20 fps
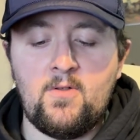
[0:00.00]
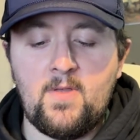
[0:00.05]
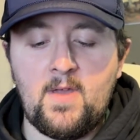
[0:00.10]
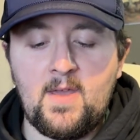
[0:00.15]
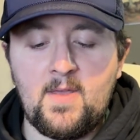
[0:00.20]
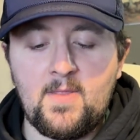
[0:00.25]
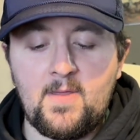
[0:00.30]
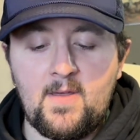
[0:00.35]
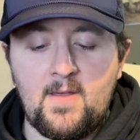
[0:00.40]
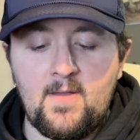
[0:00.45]

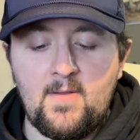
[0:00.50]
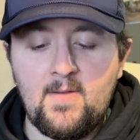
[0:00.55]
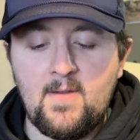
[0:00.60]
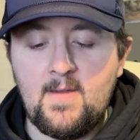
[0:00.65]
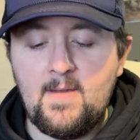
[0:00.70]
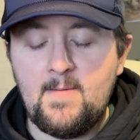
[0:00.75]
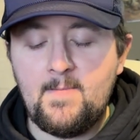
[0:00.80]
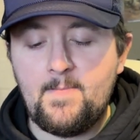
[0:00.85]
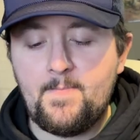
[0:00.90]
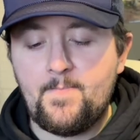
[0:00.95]
lengthy,
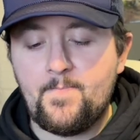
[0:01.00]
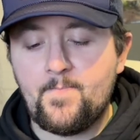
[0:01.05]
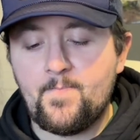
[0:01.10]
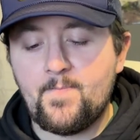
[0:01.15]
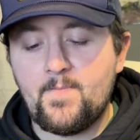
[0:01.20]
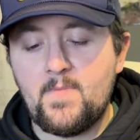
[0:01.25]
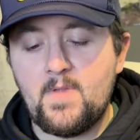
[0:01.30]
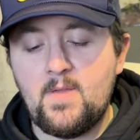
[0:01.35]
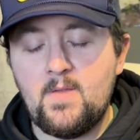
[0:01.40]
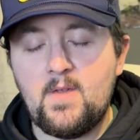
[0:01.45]

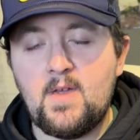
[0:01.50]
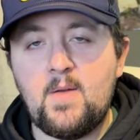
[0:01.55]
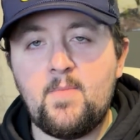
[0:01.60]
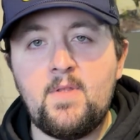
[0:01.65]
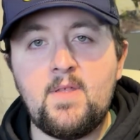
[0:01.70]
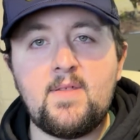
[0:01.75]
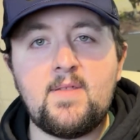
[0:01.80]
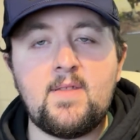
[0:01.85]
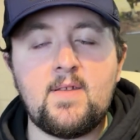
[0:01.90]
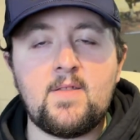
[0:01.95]
I'm
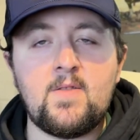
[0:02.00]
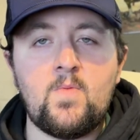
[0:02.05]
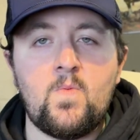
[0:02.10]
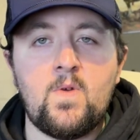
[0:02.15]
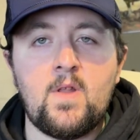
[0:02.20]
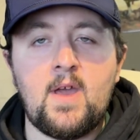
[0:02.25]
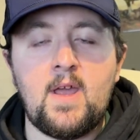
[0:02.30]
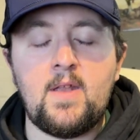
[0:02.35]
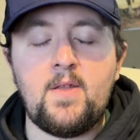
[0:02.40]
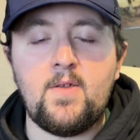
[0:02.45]
gonna stick to
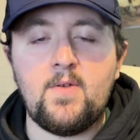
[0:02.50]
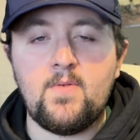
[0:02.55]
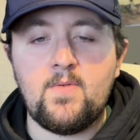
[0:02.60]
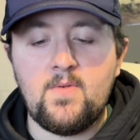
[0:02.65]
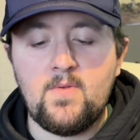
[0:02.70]
what I do.